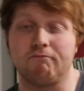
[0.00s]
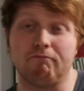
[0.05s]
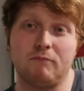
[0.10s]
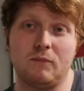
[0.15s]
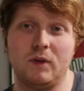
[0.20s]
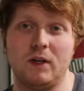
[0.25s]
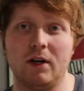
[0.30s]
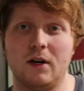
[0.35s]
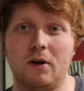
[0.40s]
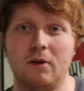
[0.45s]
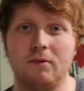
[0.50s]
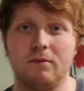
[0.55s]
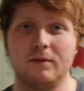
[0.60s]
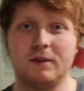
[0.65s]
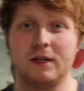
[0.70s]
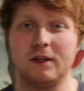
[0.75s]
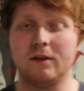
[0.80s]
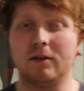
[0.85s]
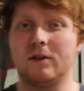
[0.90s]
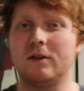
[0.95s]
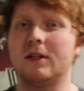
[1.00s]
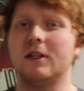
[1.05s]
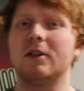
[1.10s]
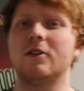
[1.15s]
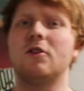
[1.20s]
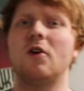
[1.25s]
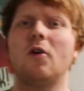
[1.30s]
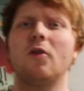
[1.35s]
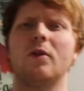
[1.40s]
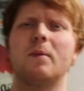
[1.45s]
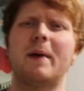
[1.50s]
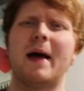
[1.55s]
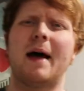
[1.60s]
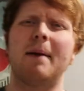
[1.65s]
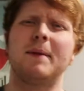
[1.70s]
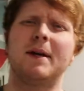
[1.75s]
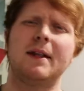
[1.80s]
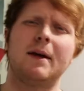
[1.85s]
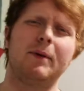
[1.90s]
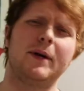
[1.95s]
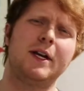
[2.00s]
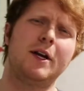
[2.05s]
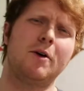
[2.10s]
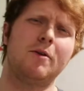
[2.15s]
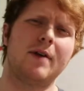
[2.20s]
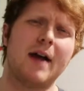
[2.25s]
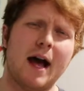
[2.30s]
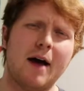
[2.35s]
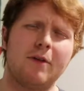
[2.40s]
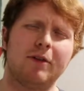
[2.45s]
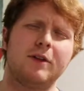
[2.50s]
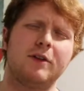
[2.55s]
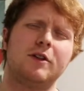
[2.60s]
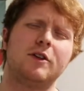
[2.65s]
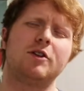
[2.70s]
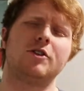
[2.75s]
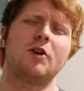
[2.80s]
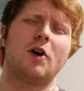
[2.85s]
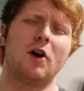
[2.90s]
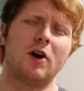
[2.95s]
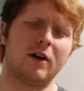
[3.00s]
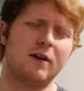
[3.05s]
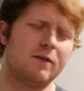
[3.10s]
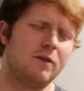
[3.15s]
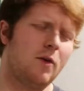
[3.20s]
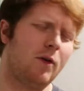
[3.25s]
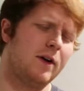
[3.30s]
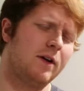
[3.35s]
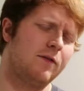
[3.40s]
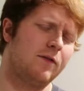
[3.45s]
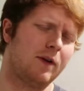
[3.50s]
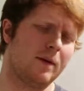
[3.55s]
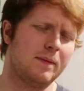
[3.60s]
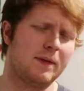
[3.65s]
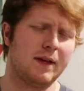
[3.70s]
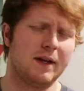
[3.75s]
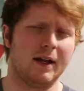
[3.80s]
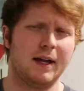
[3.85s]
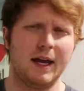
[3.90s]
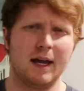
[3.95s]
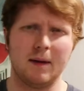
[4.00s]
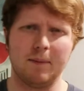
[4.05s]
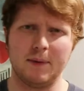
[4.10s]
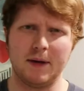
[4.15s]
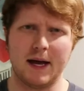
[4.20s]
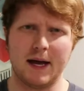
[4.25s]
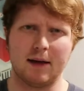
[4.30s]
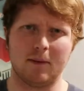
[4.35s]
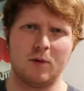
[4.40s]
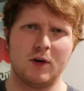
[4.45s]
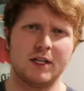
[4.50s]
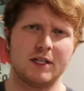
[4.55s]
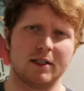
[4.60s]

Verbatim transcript: you know, to, to know the Batman that we know now. The, the dark, going from the campy Adam West